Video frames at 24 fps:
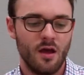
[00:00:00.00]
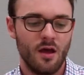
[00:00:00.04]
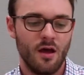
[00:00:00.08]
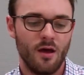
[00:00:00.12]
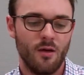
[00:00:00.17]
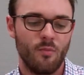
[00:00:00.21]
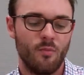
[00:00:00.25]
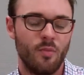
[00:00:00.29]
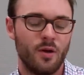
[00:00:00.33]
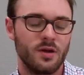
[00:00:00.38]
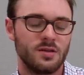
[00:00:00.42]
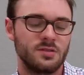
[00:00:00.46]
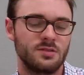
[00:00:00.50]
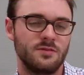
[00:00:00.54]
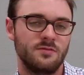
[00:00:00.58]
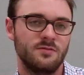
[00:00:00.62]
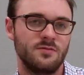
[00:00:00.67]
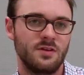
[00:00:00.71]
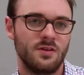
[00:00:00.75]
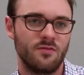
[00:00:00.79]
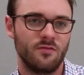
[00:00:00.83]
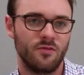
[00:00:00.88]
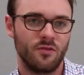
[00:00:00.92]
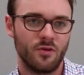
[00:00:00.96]
a bunch of
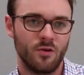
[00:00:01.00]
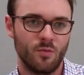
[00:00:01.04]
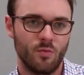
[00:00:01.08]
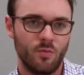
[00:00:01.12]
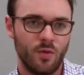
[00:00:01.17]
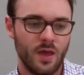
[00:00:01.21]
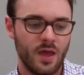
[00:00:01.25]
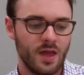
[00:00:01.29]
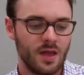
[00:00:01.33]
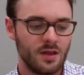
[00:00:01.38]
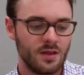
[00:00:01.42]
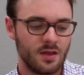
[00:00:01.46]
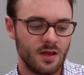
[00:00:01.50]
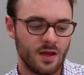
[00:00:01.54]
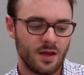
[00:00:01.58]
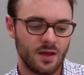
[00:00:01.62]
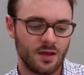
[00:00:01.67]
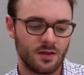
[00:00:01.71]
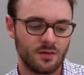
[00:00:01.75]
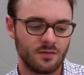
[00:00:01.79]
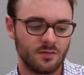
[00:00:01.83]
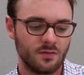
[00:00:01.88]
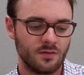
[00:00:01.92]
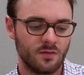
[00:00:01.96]
different
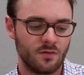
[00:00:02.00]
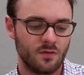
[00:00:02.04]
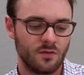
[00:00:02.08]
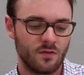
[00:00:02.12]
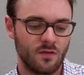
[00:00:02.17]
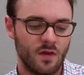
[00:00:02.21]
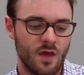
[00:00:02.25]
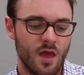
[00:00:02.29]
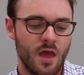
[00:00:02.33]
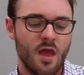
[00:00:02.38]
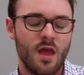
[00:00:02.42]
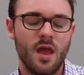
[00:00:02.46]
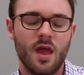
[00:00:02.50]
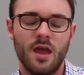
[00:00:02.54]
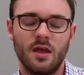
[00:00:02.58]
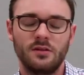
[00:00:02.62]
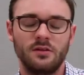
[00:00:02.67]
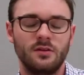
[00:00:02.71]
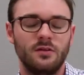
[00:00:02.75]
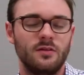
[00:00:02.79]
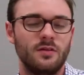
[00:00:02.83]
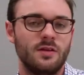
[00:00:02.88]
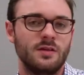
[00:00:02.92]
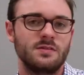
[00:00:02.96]
opinions,
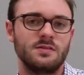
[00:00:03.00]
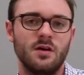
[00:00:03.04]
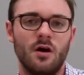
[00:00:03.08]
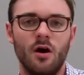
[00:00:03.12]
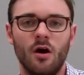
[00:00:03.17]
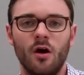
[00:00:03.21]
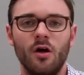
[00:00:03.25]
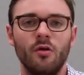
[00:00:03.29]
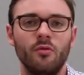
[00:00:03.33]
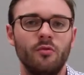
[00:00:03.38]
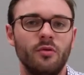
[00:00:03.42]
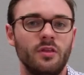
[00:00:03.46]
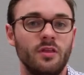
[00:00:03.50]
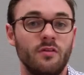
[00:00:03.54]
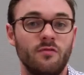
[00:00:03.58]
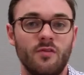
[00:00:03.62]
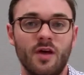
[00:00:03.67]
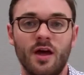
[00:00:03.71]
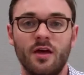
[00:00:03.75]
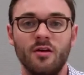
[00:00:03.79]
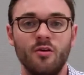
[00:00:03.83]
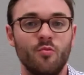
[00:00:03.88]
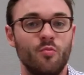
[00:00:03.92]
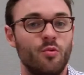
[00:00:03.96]
and that's all really
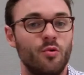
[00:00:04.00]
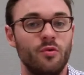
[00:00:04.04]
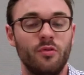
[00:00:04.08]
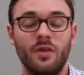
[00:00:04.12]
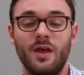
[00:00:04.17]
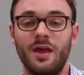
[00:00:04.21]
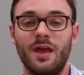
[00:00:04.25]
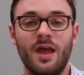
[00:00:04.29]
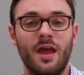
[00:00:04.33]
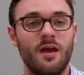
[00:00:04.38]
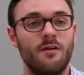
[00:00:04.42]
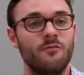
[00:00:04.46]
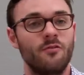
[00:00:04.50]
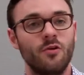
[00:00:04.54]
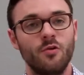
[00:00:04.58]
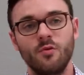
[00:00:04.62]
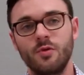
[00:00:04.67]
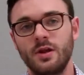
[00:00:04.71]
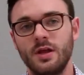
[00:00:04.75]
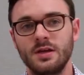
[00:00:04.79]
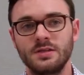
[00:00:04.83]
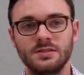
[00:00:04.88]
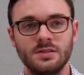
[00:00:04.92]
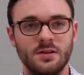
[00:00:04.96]
valuable. Like,
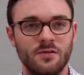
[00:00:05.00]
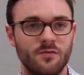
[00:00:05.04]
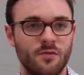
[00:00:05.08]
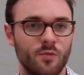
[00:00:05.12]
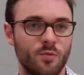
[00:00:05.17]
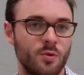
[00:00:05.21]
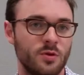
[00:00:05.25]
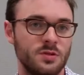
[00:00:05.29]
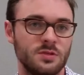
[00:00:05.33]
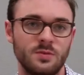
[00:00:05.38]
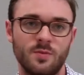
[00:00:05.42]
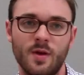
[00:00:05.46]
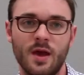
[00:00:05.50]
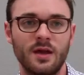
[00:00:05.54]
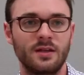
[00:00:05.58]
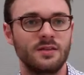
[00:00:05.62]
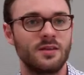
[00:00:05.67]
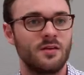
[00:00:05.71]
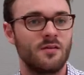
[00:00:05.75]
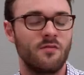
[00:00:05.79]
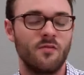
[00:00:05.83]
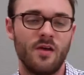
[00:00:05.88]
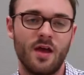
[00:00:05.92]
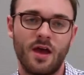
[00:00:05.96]
everyone has a different
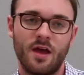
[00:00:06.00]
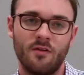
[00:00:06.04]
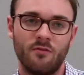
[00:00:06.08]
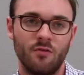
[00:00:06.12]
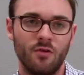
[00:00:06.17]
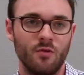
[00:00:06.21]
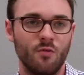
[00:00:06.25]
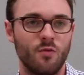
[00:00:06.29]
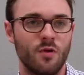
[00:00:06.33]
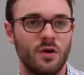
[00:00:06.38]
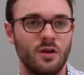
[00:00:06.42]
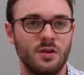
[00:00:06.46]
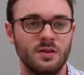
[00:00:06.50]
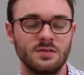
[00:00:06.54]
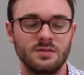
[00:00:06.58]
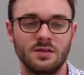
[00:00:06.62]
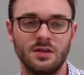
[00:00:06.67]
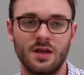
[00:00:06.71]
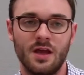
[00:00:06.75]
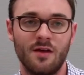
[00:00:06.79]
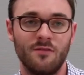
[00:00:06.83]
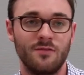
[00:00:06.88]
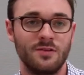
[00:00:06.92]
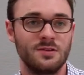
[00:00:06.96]
perspective, everyone is
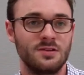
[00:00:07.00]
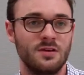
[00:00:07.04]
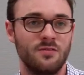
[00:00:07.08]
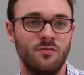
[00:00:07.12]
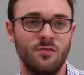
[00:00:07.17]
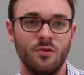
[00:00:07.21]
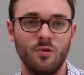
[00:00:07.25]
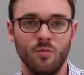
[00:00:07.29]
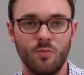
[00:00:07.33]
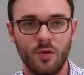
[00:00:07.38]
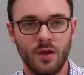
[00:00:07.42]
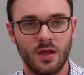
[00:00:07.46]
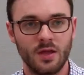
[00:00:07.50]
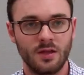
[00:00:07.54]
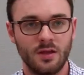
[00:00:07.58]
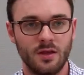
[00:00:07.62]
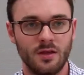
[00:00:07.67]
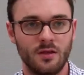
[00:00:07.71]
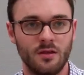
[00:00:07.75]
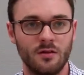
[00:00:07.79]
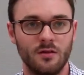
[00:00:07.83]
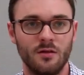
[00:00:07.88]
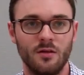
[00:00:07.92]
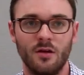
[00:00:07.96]
going to have a different
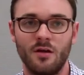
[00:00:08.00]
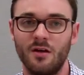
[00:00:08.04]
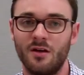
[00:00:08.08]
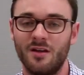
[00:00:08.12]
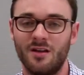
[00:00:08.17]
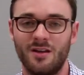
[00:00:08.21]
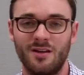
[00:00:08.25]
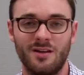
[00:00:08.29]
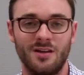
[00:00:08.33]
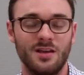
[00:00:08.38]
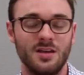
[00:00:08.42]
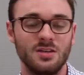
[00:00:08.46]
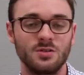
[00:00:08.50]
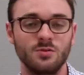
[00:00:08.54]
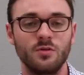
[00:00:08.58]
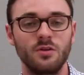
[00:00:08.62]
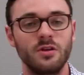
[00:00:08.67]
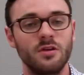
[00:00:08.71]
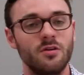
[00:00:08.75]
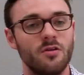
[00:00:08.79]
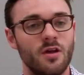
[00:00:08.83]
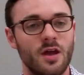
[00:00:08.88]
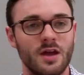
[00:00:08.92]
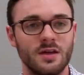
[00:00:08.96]
opinion on each one
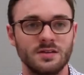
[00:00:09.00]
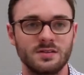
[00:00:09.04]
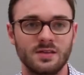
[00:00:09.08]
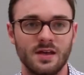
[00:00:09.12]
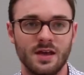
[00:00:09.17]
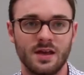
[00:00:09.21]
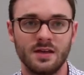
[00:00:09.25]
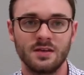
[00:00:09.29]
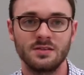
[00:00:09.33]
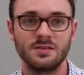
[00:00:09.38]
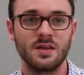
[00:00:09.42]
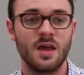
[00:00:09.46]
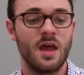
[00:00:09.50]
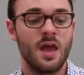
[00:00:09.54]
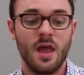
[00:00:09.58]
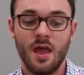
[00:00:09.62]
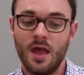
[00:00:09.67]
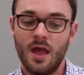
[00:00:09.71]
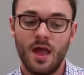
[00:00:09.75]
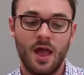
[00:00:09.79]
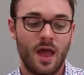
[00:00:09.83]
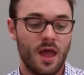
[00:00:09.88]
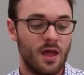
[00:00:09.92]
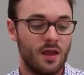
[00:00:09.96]
of your essays,
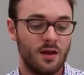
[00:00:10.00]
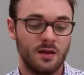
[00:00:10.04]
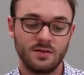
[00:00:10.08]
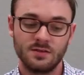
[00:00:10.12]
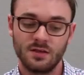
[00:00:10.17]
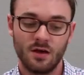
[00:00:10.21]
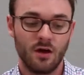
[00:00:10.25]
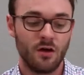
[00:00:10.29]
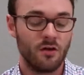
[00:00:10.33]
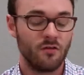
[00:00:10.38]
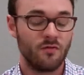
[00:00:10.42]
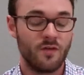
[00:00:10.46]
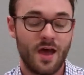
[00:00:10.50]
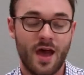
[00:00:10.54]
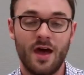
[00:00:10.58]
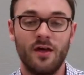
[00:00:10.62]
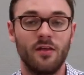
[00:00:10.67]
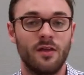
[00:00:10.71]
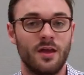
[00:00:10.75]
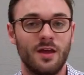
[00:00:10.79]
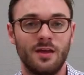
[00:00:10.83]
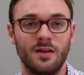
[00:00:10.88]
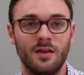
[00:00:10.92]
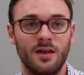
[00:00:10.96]
and it's all
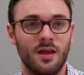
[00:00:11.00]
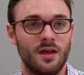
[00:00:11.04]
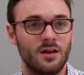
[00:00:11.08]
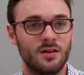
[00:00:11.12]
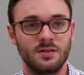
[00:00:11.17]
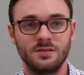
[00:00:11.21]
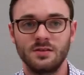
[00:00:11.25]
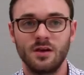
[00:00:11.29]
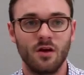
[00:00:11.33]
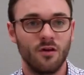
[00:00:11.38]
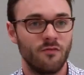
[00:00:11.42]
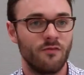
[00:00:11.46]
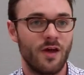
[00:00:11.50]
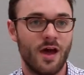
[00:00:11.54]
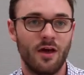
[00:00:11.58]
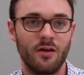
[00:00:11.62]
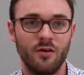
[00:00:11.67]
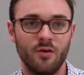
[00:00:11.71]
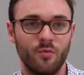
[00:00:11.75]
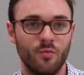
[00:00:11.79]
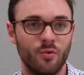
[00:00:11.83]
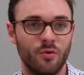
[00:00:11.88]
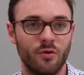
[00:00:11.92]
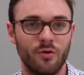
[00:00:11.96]
valid and it's all
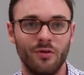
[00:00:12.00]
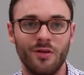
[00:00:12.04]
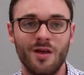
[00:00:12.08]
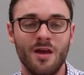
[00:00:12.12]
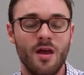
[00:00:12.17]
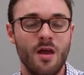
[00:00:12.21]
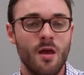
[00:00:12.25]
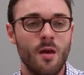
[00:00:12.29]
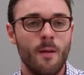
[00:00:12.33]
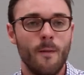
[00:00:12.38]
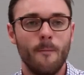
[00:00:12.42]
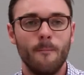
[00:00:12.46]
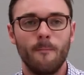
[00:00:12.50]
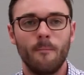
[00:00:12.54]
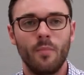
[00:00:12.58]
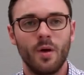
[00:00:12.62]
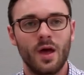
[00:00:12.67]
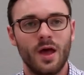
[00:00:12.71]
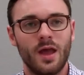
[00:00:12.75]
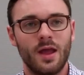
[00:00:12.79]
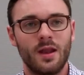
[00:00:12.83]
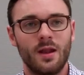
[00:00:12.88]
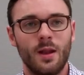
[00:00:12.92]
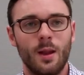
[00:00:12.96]
valuable.
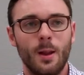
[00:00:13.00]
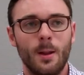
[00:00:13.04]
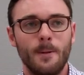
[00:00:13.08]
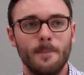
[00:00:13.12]
But